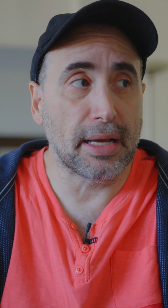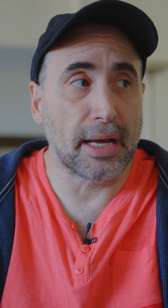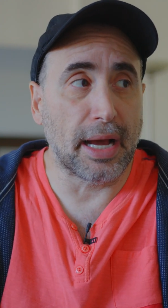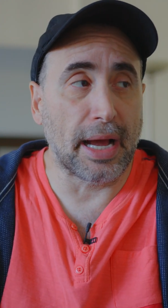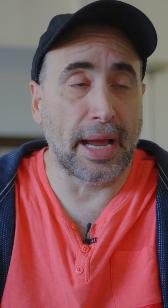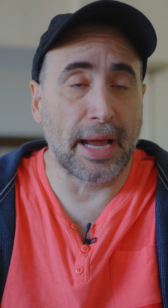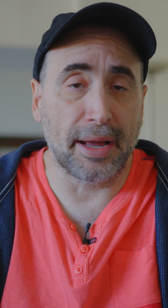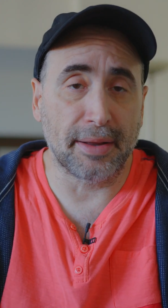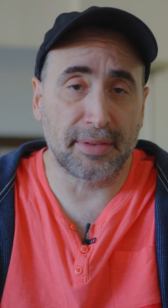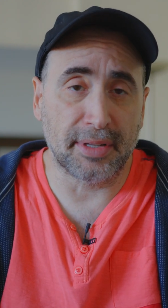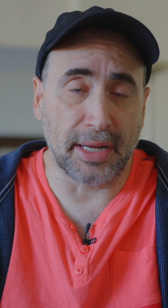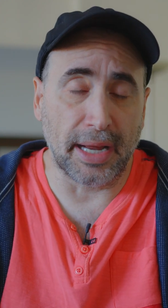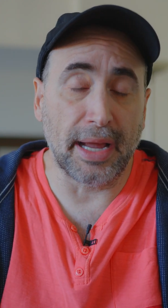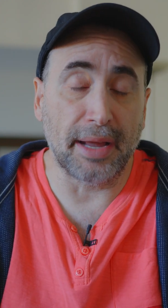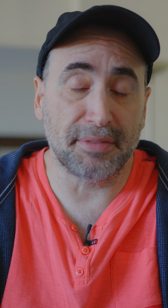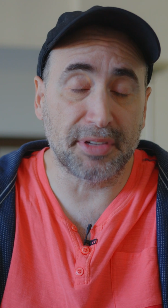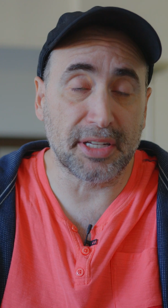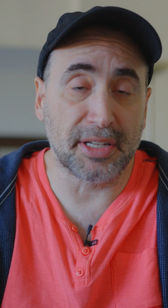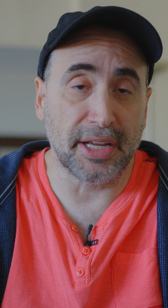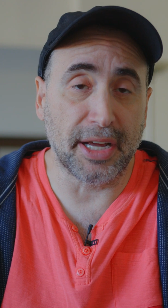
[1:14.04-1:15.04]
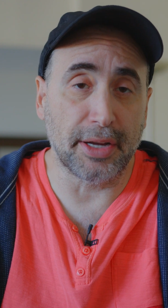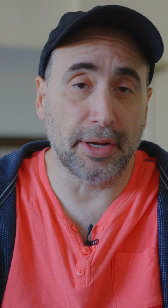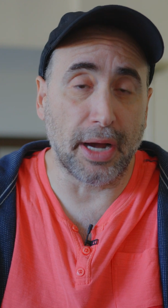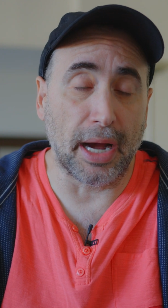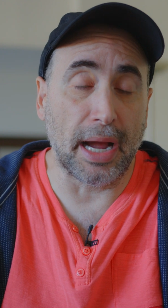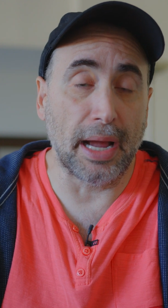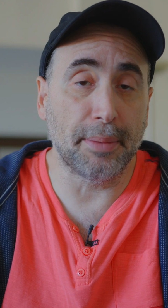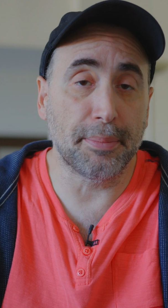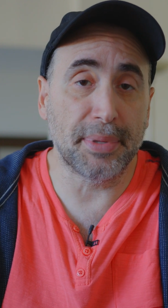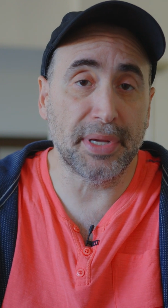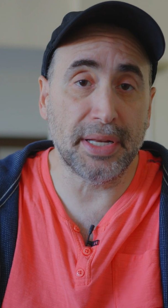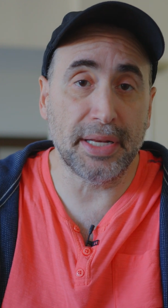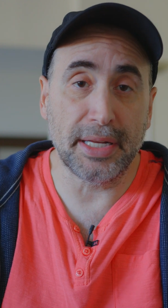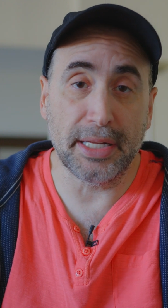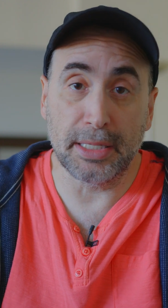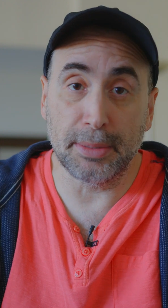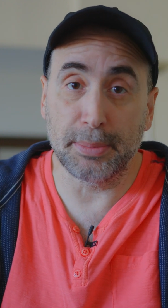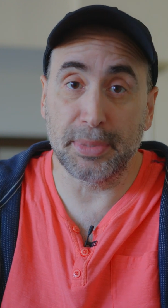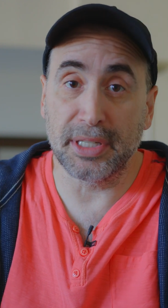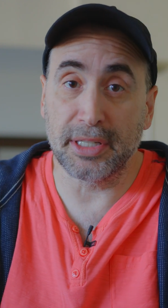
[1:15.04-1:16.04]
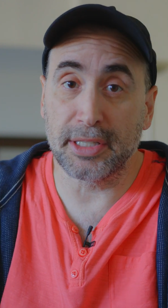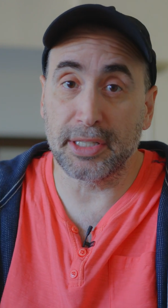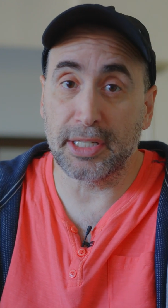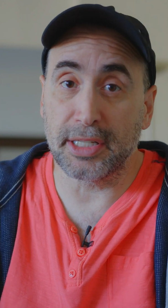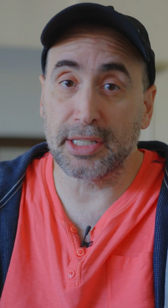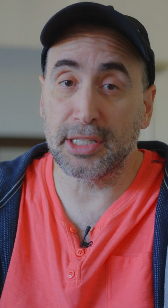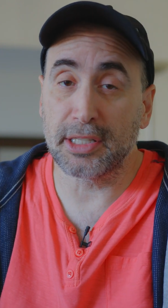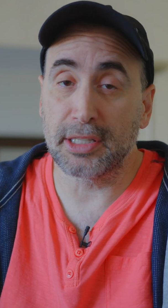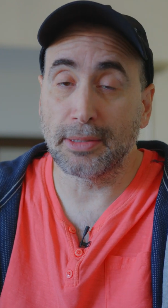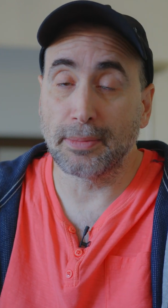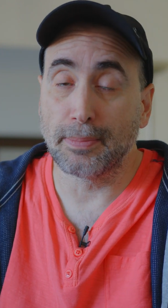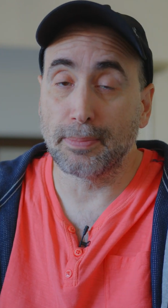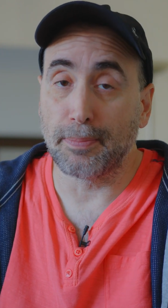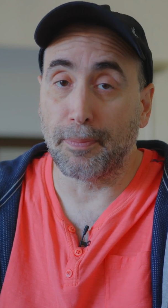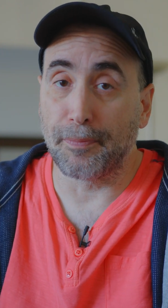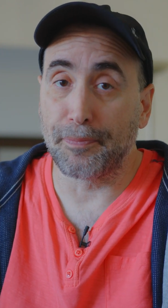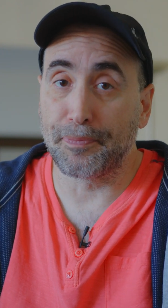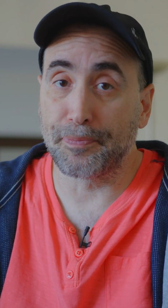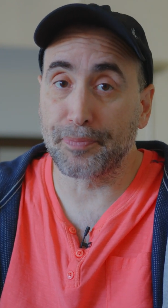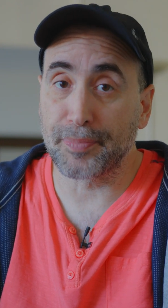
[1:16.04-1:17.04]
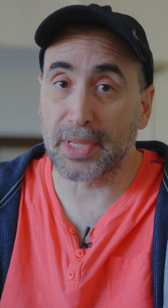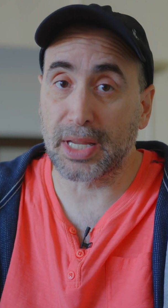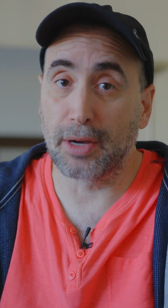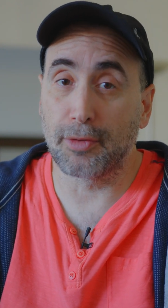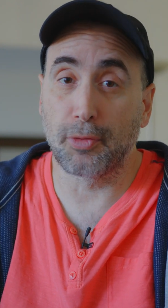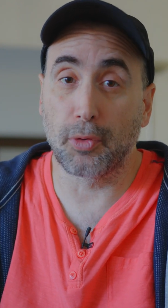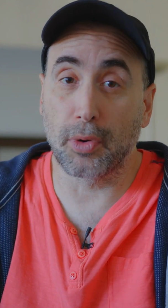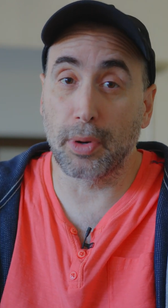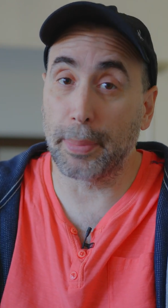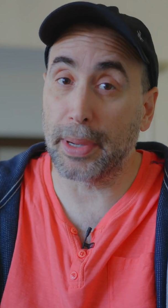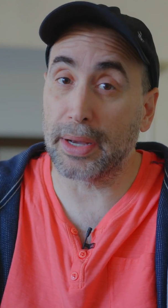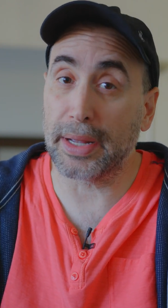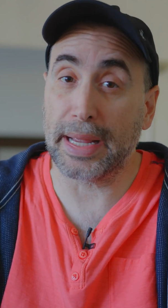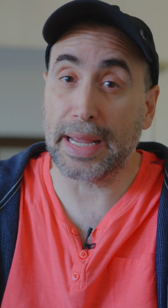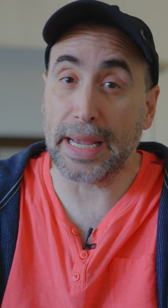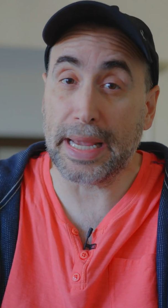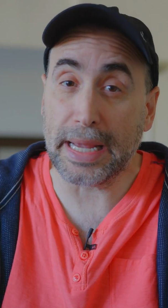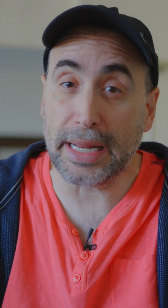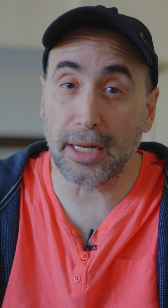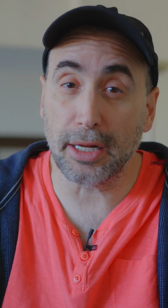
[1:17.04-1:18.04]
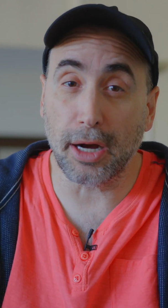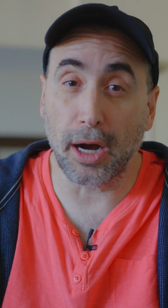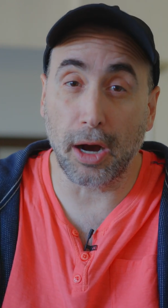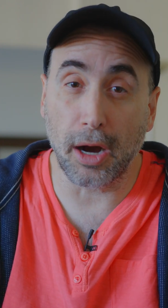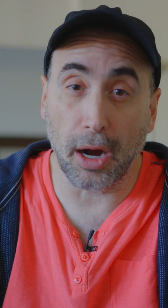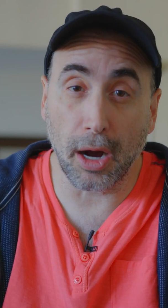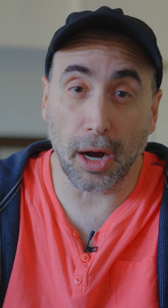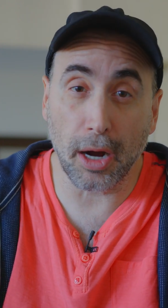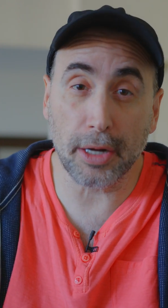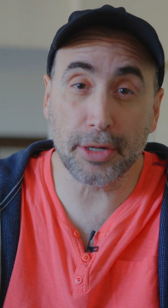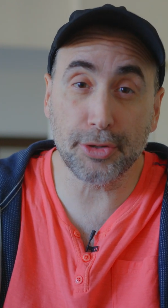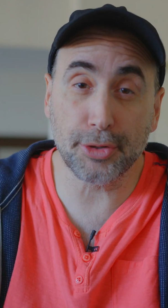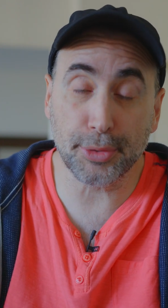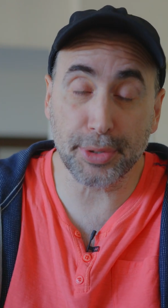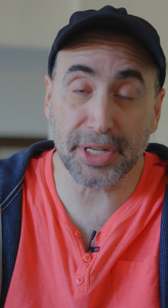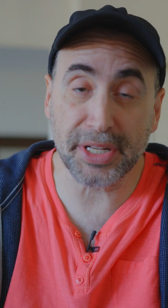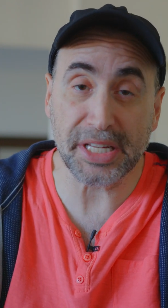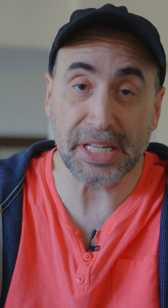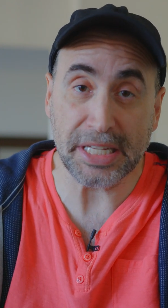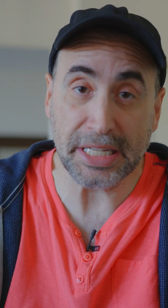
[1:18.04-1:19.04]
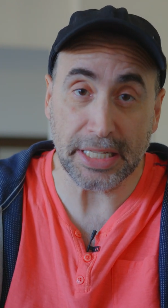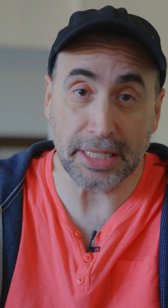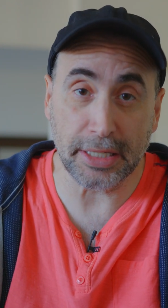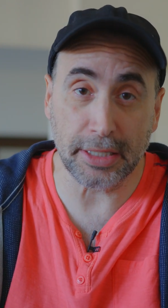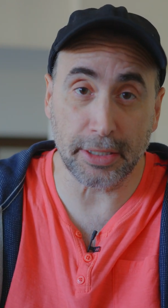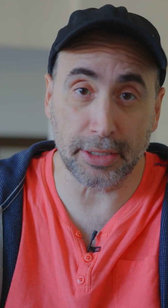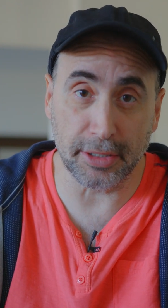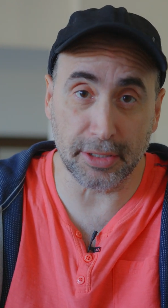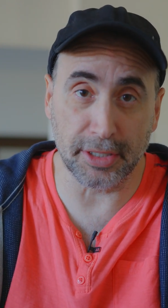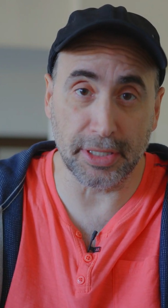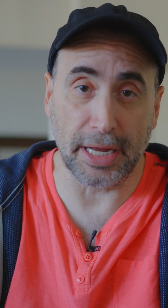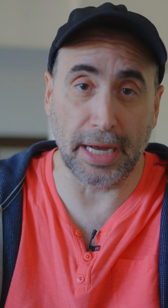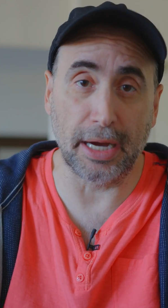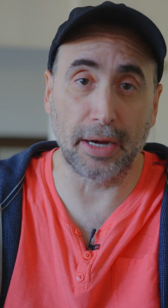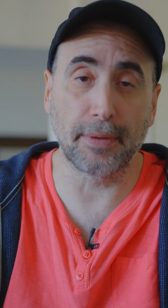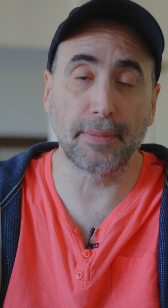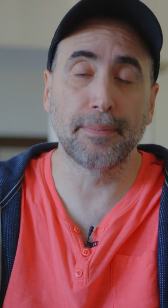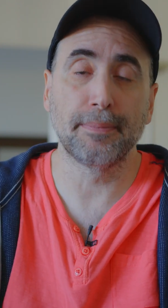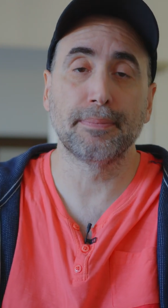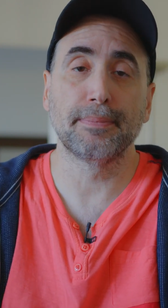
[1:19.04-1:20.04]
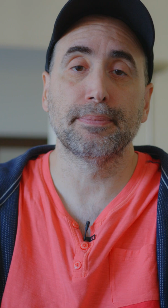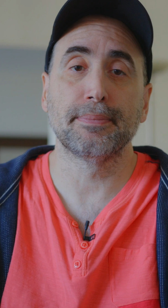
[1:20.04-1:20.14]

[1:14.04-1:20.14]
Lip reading: I have to tell you, I've been in business for about 800 years now.